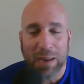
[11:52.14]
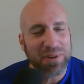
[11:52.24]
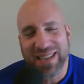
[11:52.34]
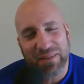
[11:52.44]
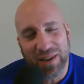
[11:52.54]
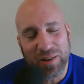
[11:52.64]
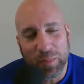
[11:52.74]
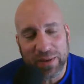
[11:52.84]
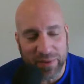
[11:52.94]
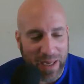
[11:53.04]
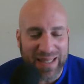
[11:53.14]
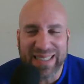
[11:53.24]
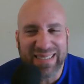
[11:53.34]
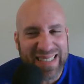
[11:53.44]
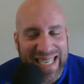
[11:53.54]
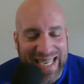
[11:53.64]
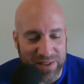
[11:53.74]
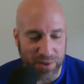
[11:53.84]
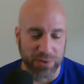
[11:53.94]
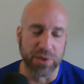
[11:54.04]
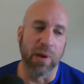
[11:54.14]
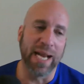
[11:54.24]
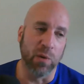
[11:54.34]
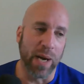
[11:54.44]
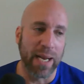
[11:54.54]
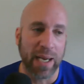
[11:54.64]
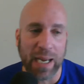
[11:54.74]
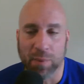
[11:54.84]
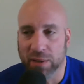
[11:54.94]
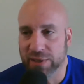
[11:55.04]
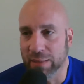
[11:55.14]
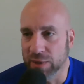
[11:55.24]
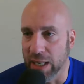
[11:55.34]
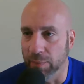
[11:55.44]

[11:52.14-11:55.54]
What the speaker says: I'm just giving a little bit of a little teaser. So anyway, I'm on Team Tampa.